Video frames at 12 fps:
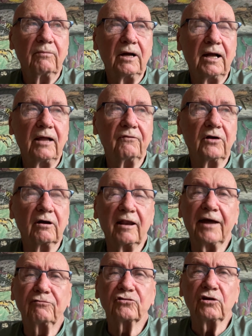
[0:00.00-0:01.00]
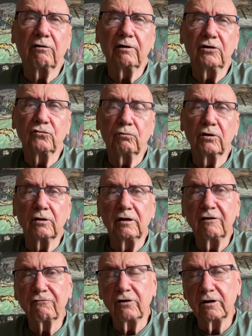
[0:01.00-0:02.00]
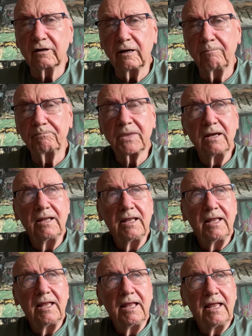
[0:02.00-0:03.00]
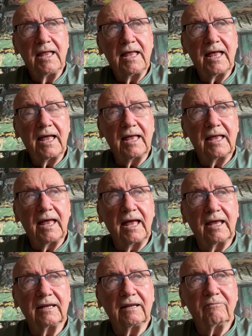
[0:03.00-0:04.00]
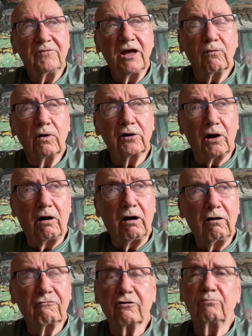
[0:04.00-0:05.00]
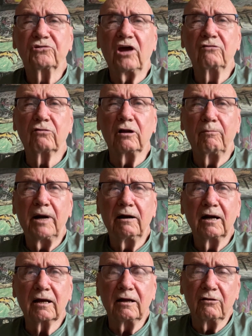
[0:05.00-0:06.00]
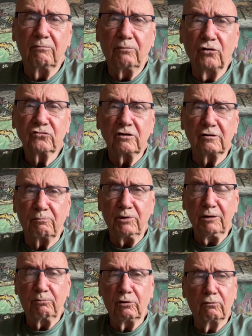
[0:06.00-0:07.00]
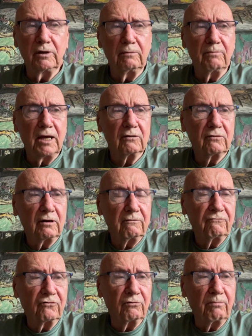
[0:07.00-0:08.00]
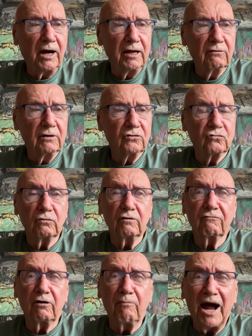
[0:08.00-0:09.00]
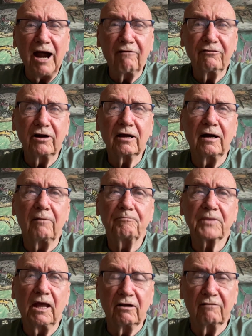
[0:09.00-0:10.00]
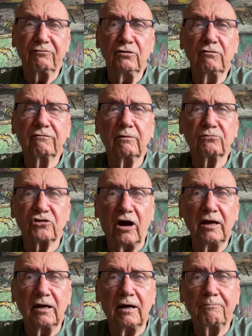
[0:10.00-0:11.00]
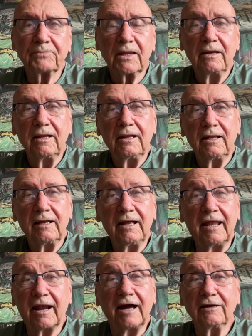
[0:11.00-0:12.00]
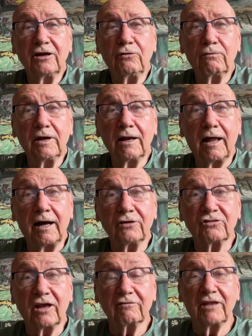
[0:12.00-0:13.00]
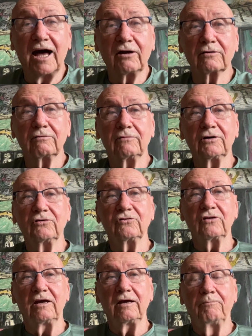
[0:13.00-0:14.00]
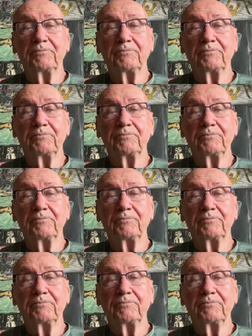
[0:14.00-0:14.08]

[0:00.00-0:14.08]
but their life stories were different, and they weren't all from Central America, but most of the people we met for migrants were from Africa and a few from China. And I didn't realize that was,